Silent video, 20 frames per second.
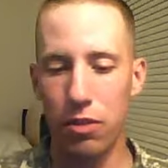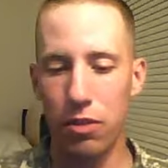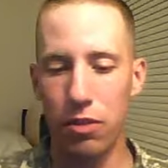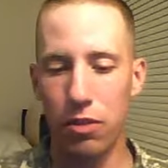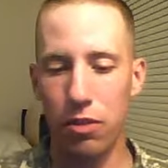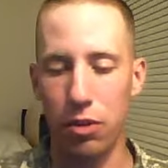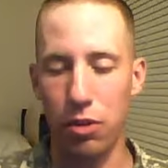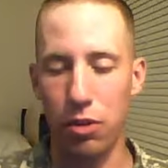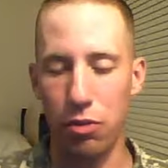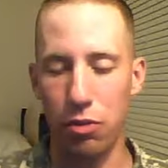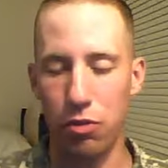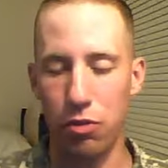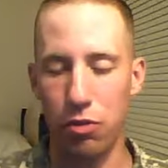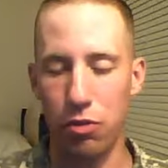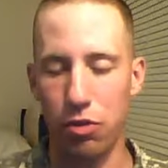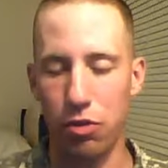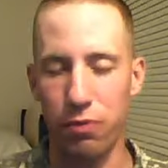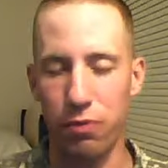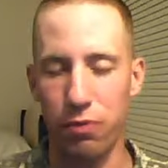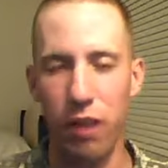So
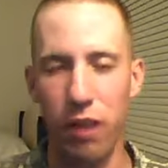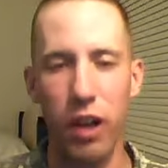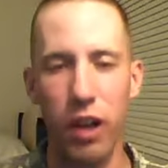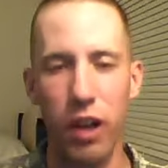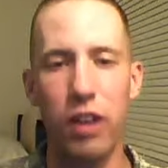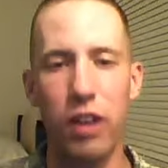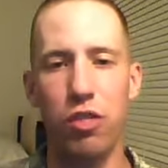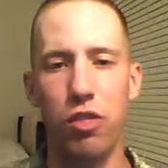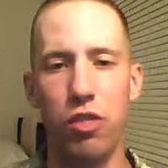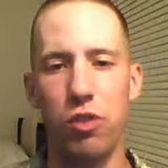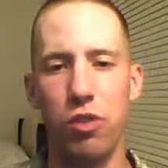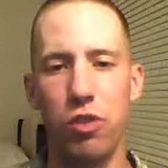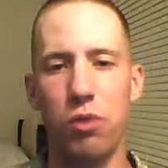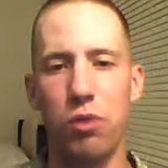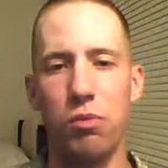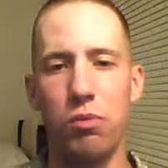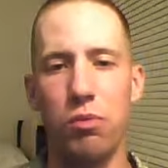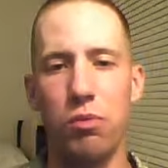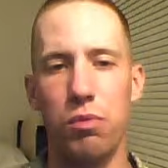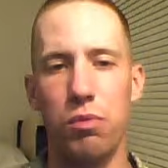just fight on through.
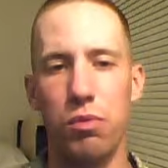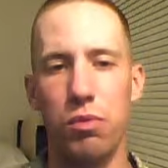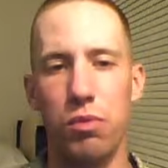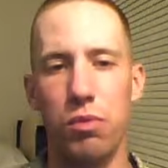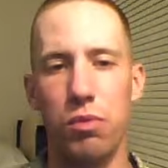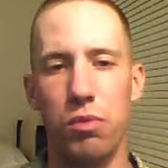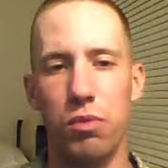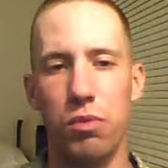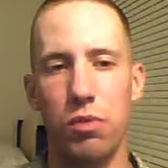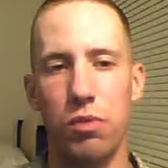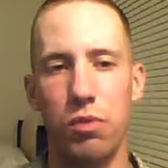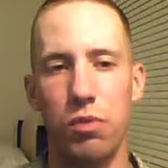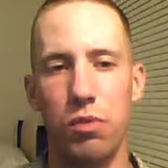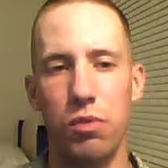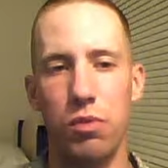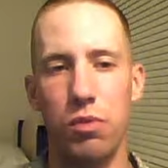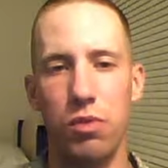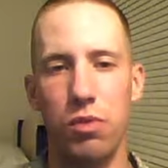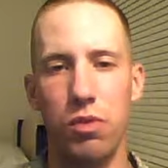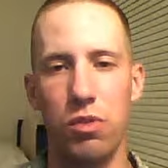
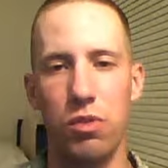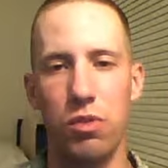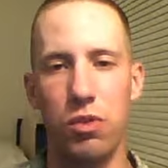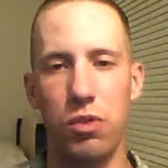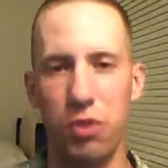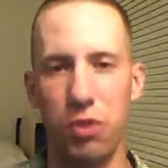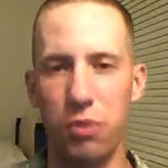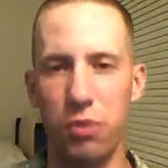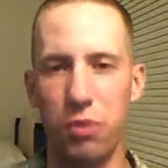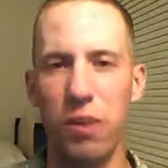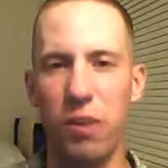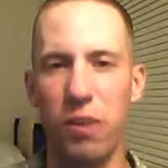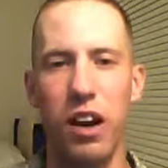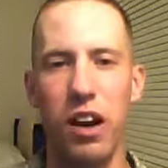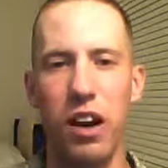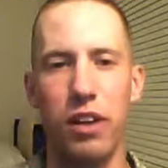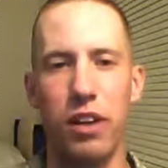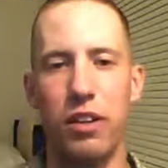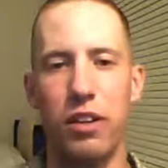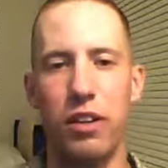You'll do fine.
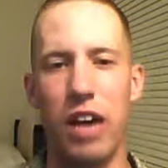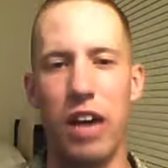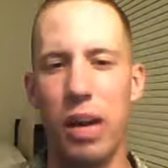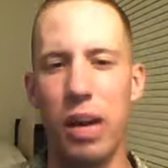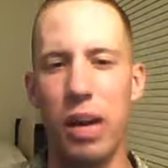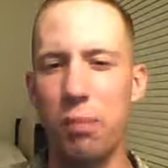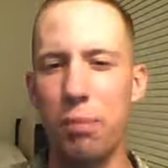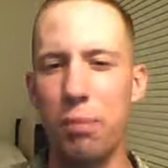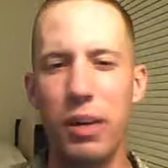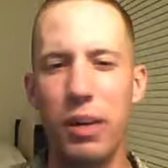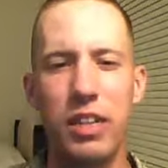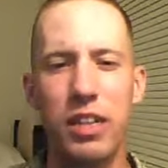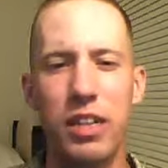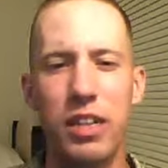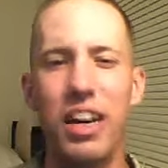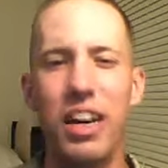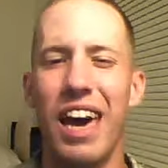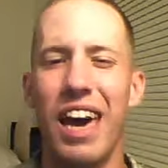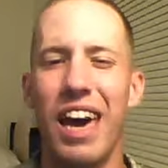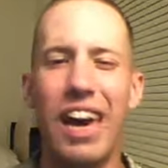Anybody
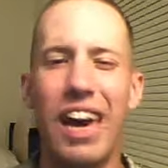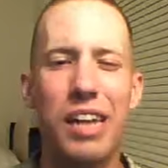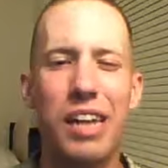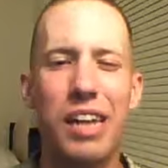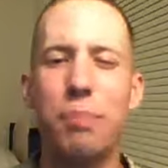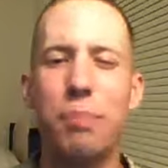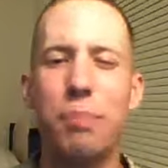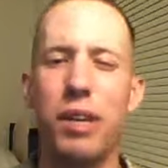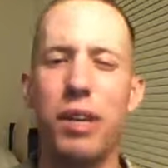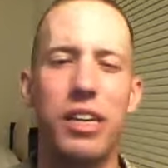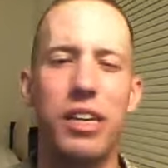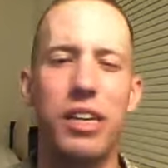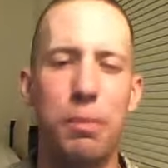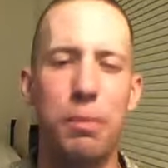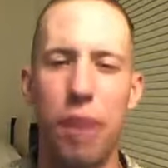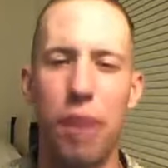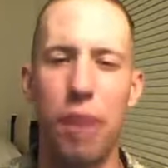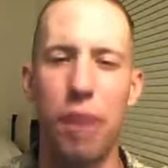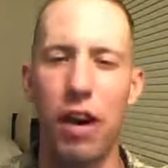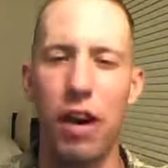can
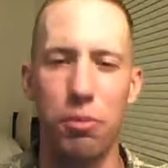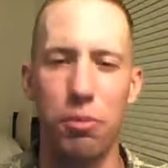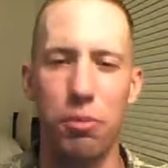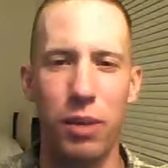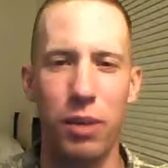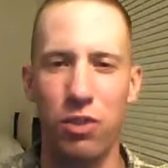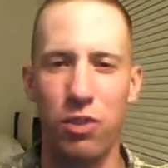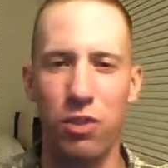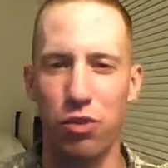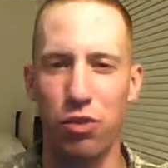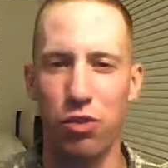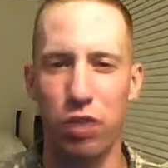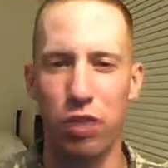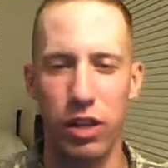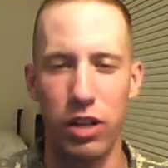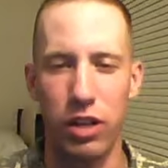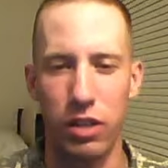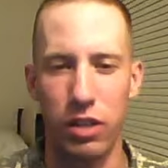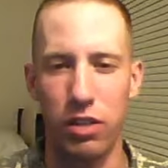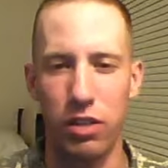pass basic
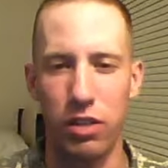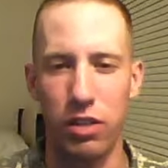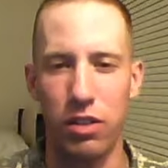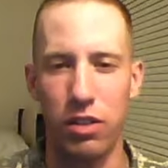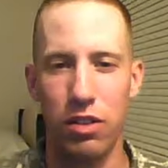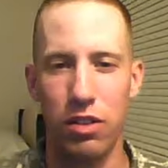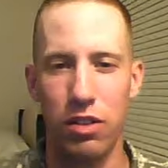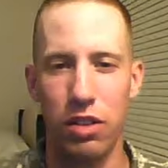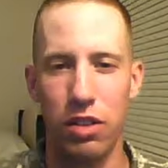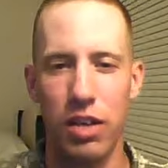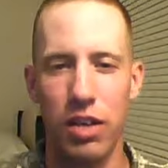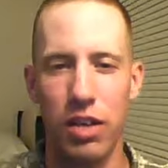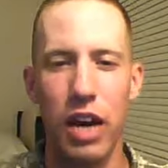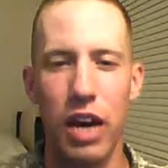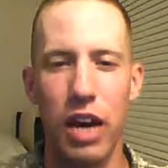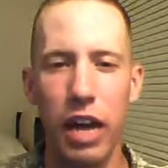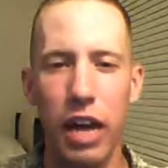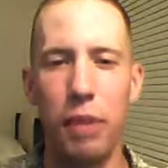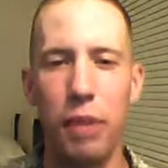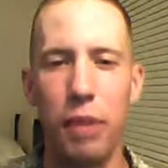training.
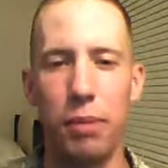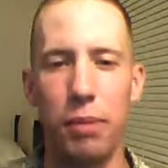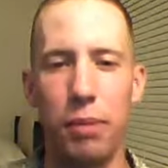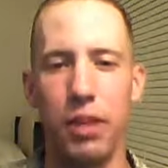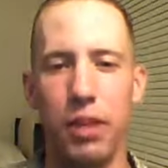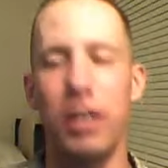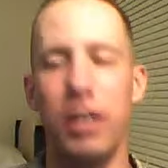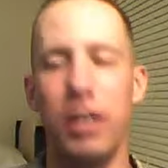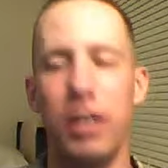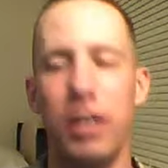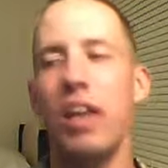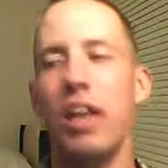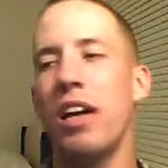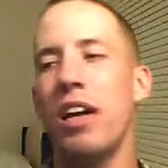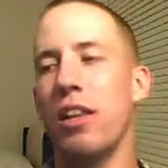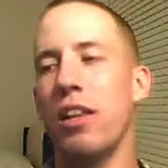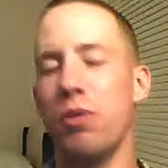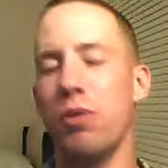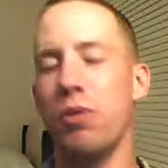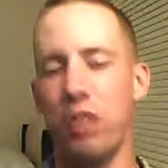Anybody.
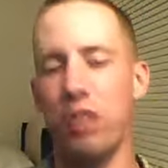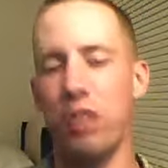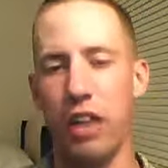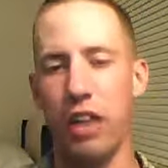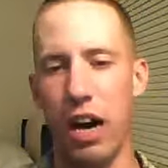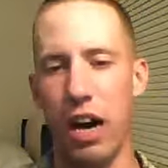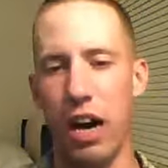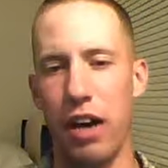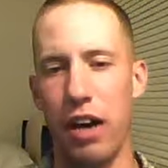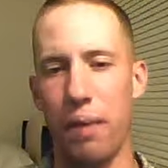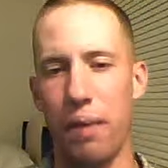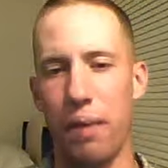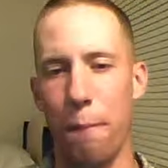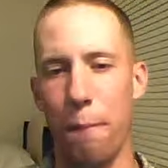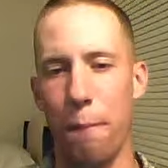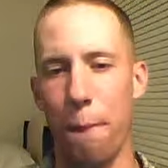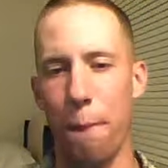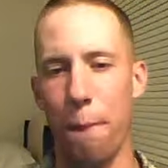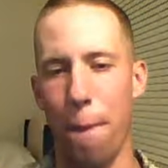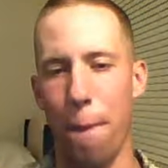There was a guy
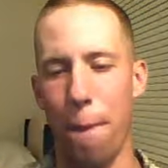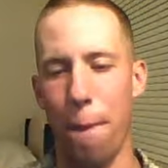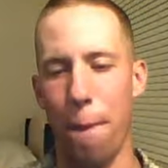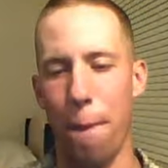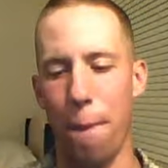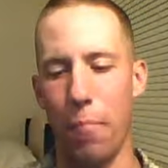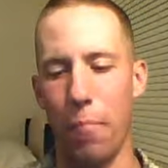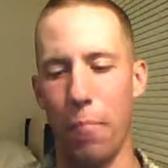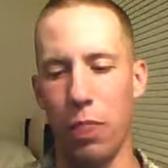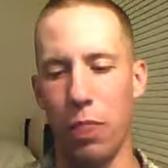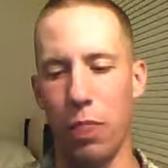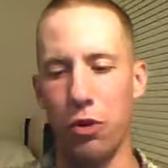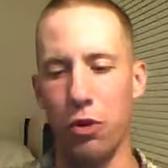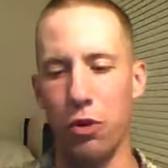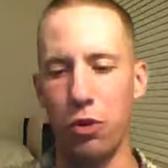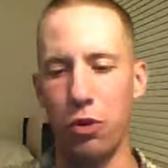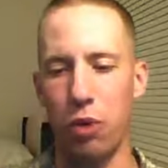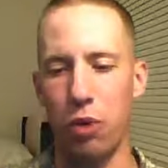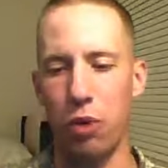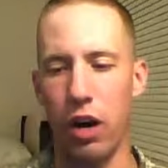
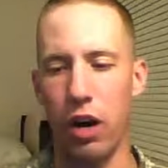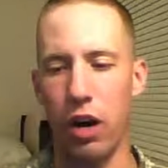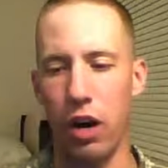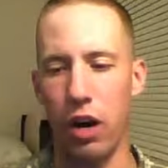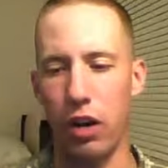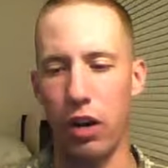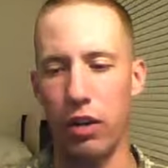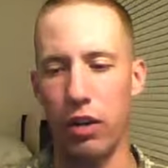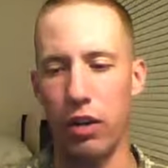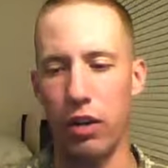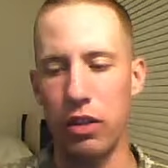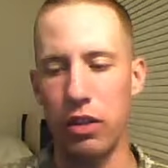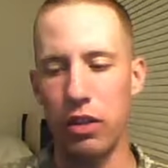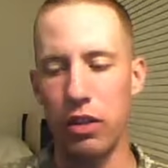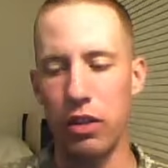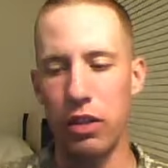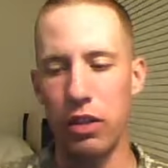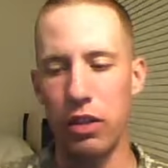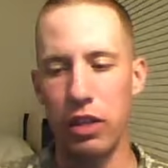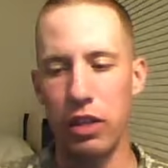who
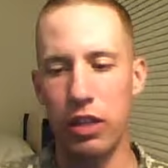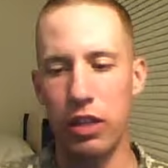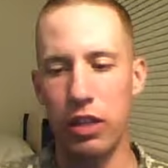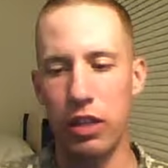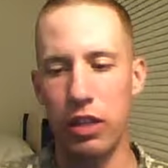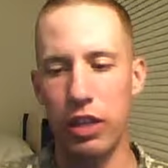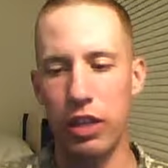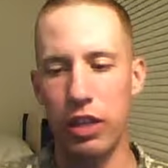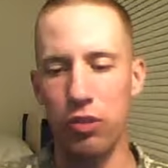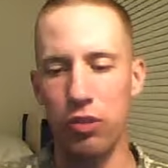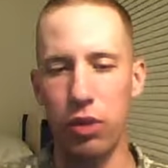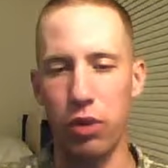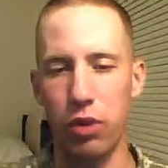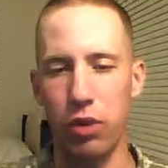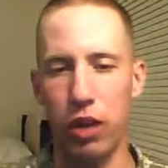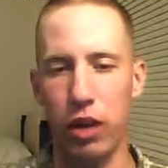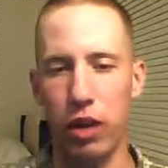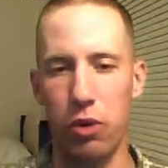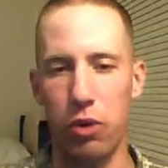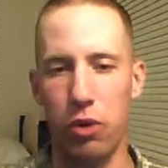he joined
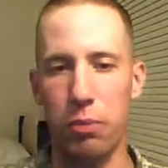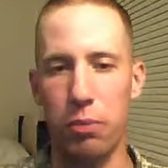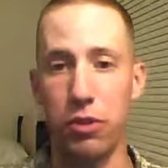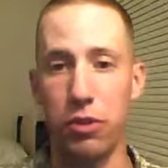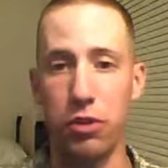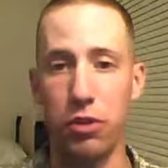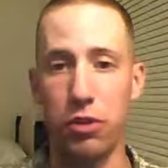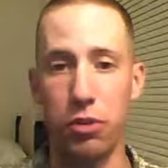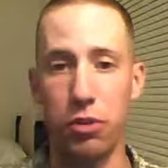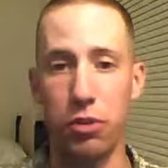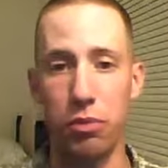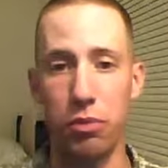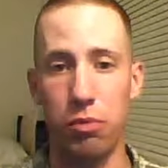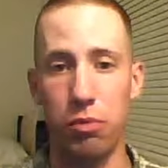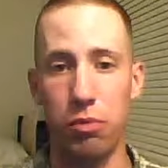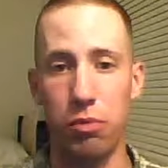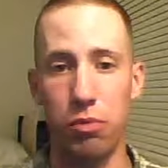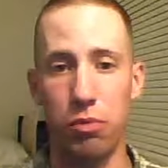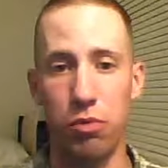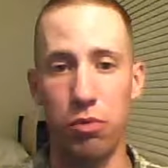our platoon
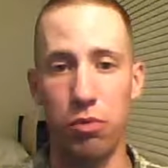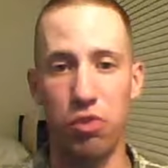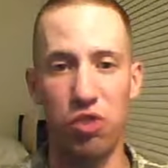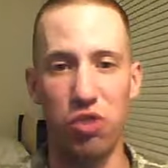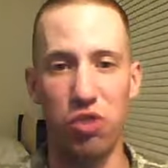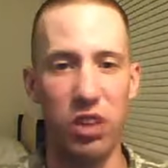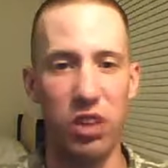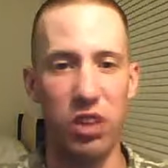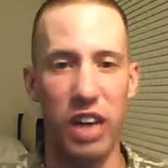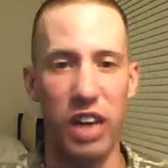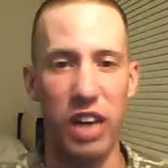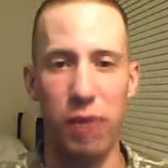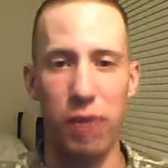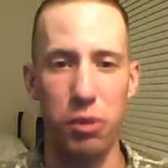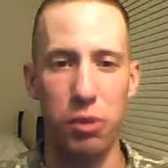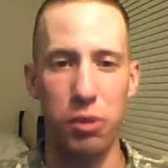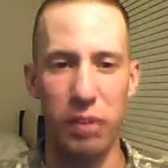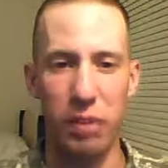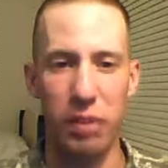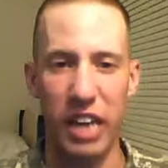shortly after it
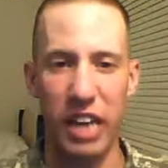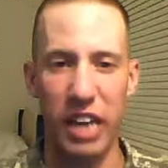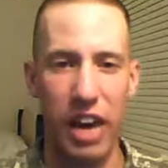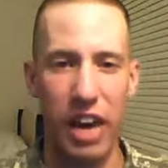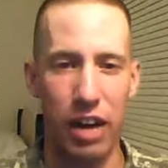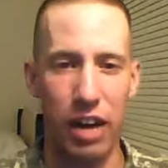began.